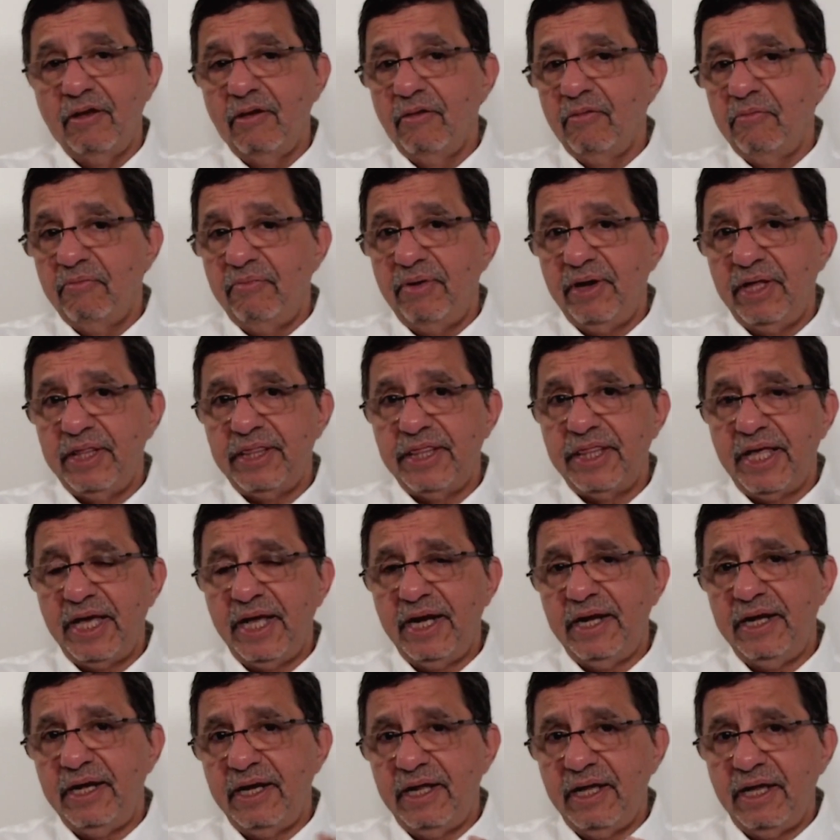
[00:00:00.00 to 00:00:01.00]
But
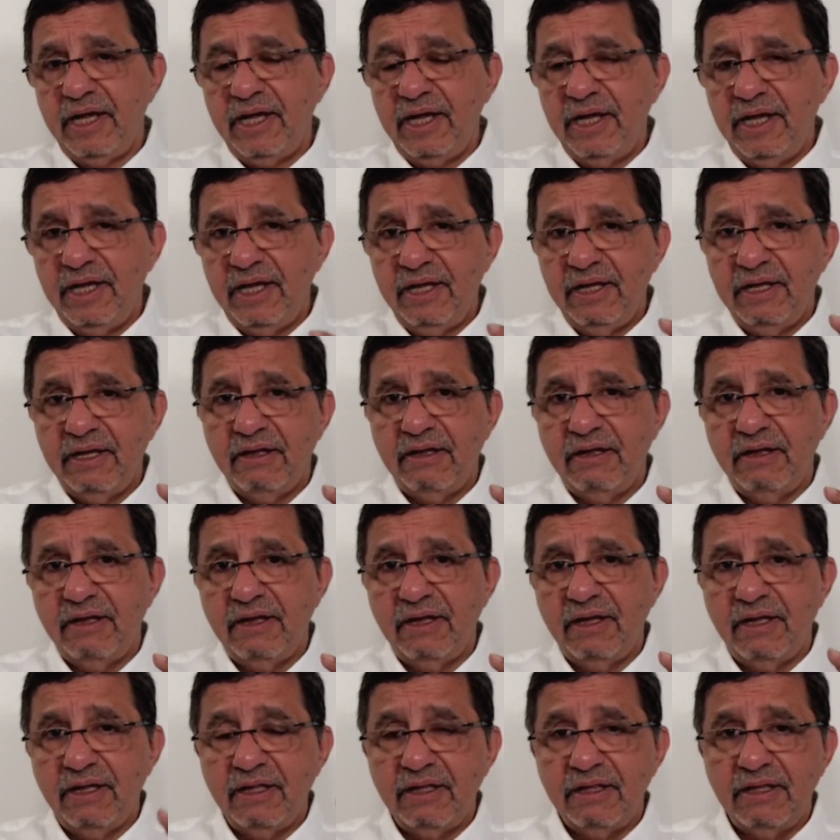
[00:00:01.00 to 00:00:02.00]
that day,
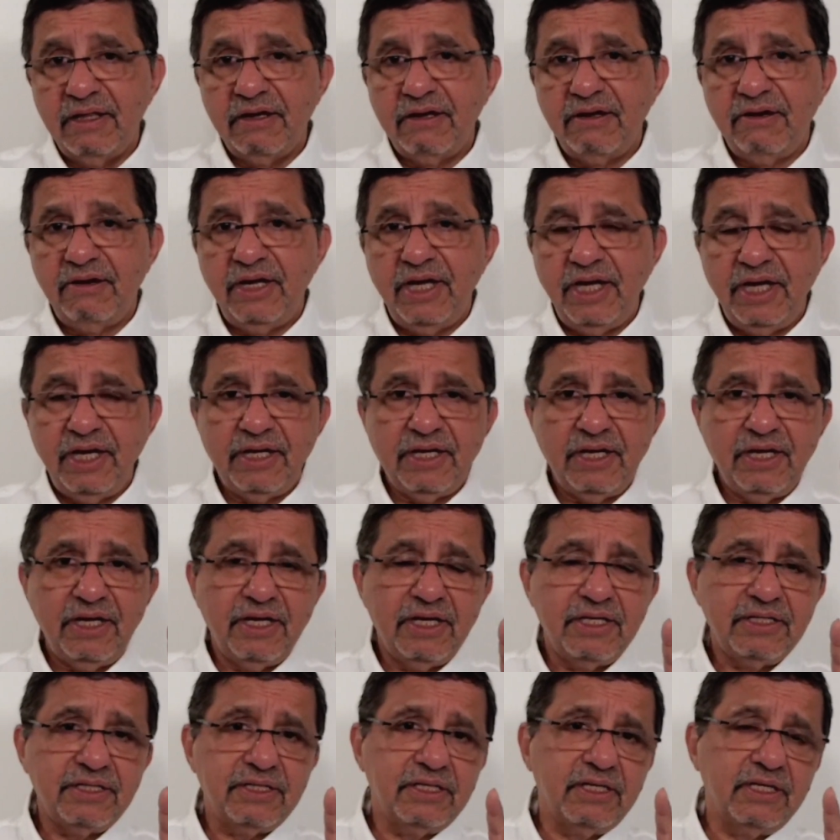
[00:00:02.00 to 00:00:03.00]
the Creator
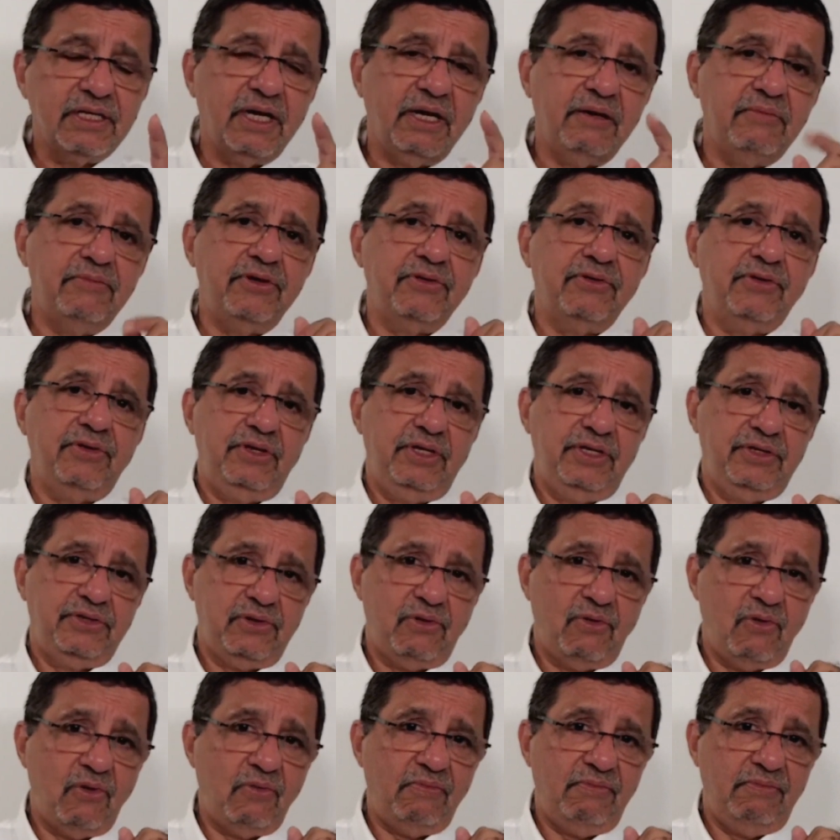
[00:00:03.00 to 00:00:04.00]
doesn't come to his
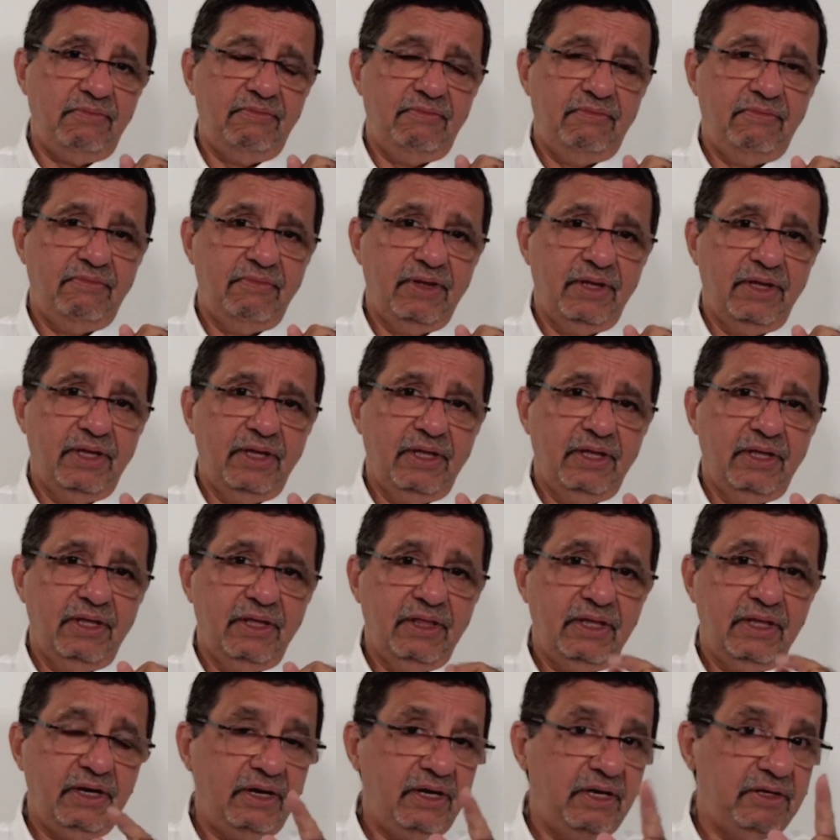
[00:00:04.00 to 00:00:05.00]
home.
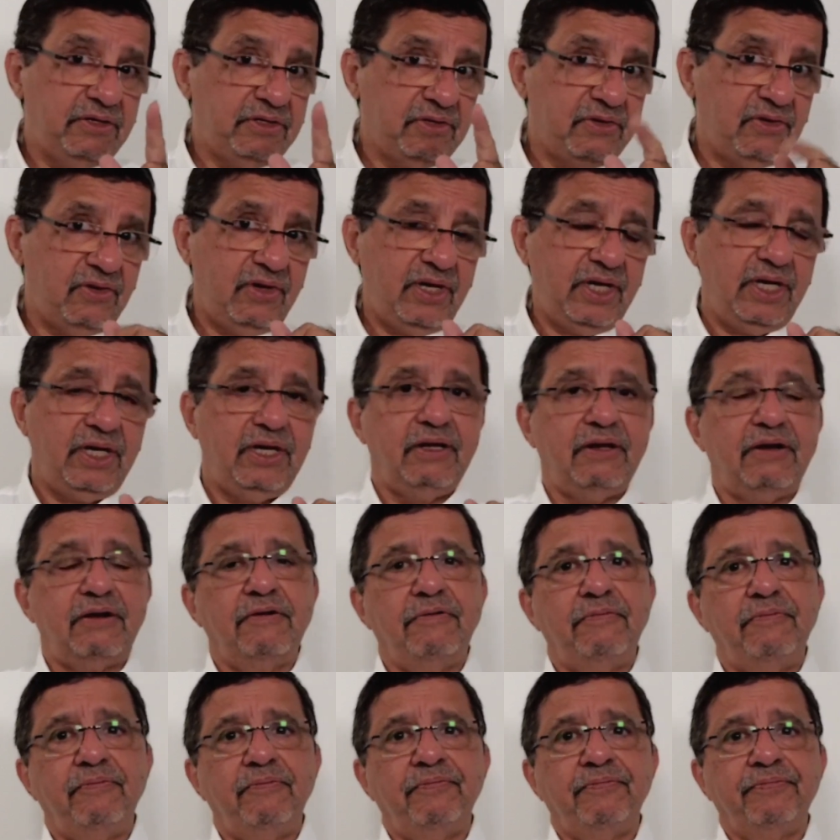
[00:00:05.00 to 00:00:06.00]
There is no dinner.
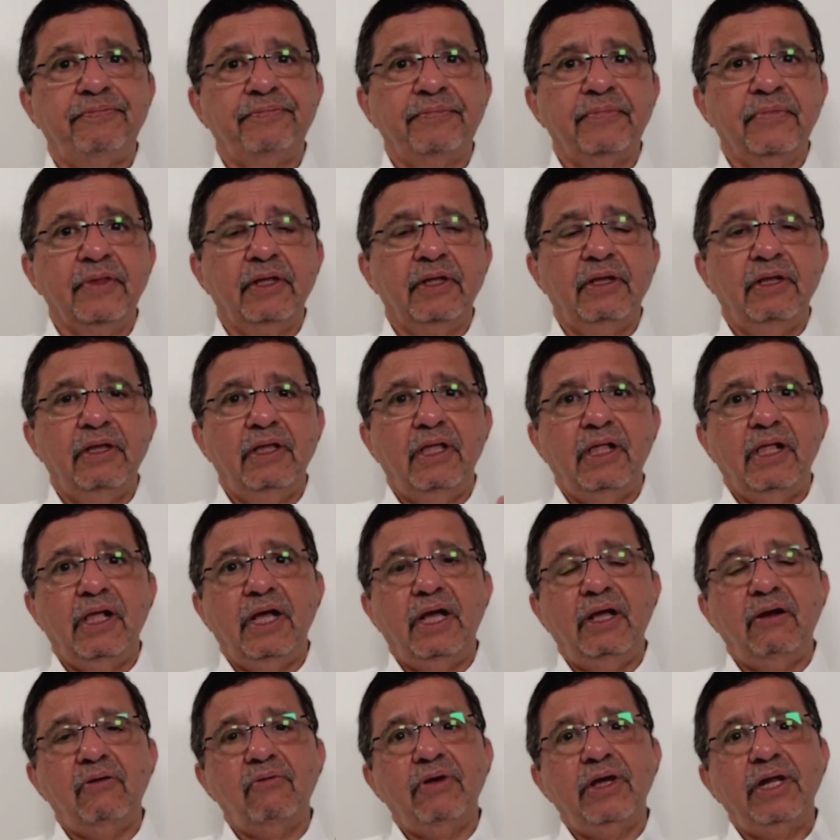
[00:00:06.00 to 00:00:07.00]

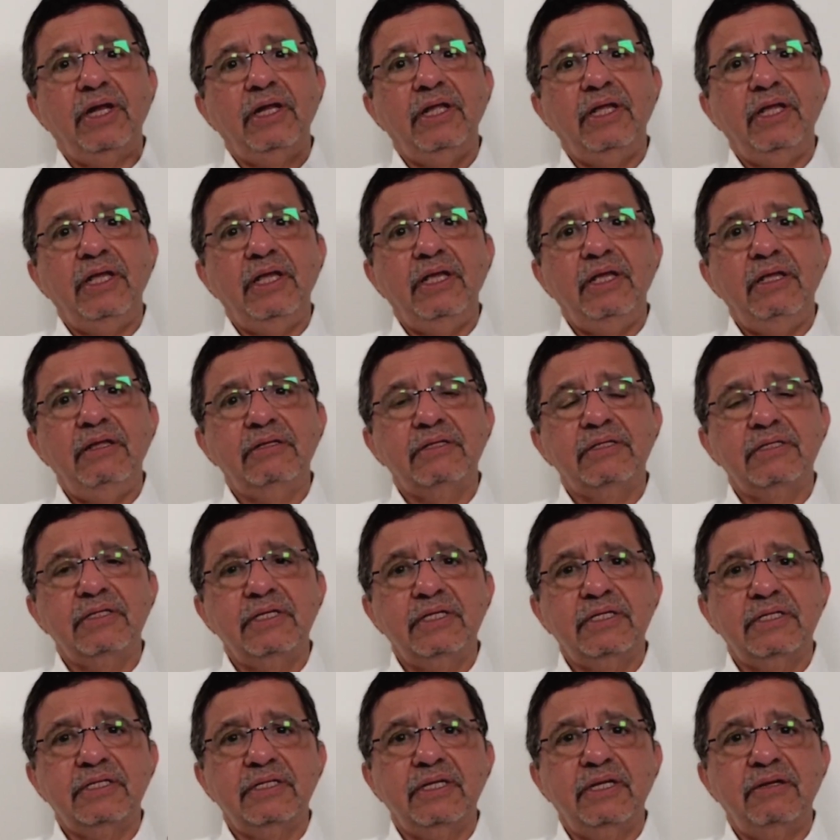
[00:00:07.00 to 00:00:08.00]
And when he
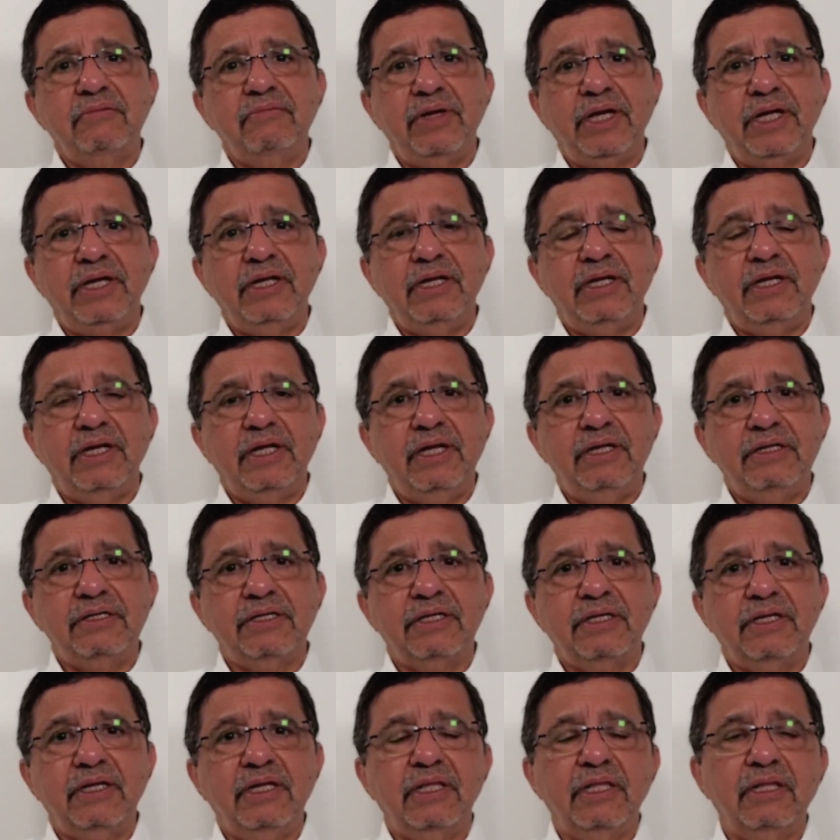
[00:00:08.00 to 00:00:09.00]
sits in
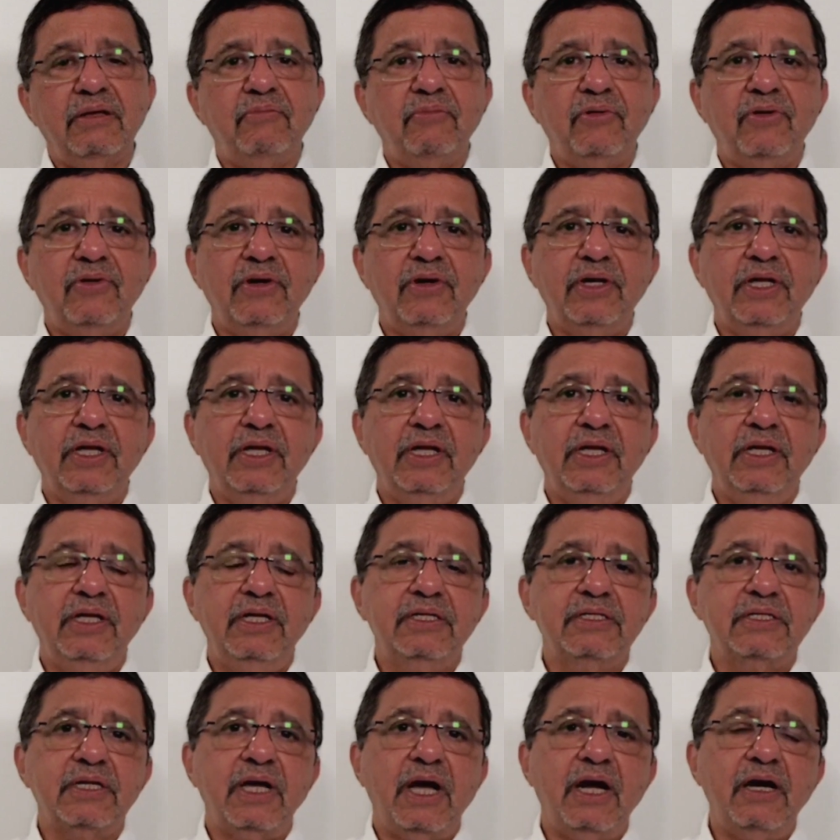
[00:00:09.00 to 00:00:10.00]
meditation in the morning,
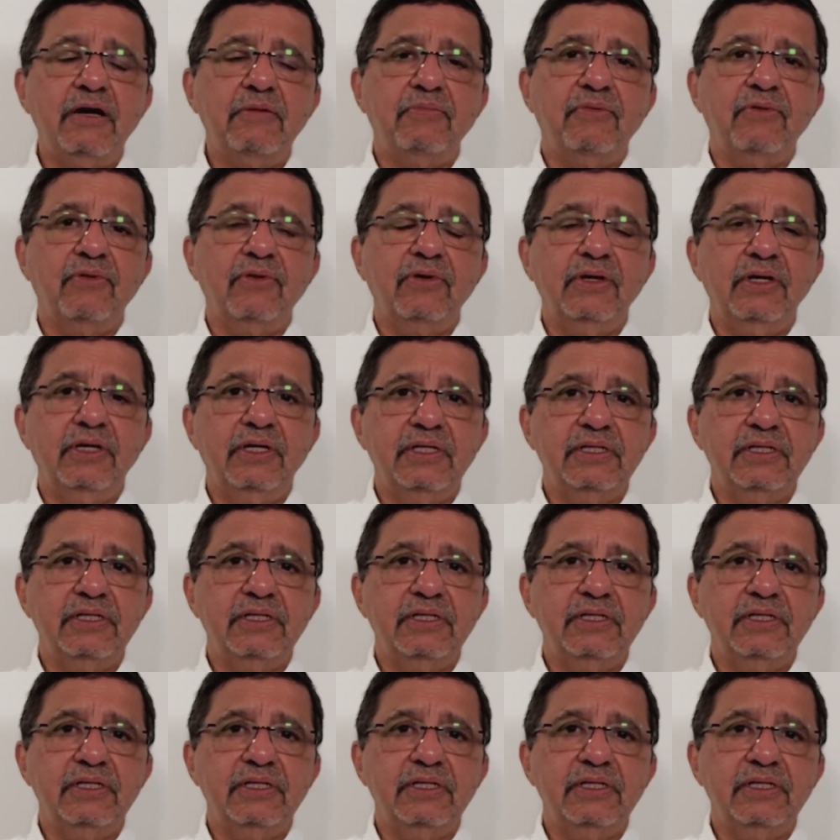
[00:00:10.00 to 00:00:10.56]
he's heartbroken.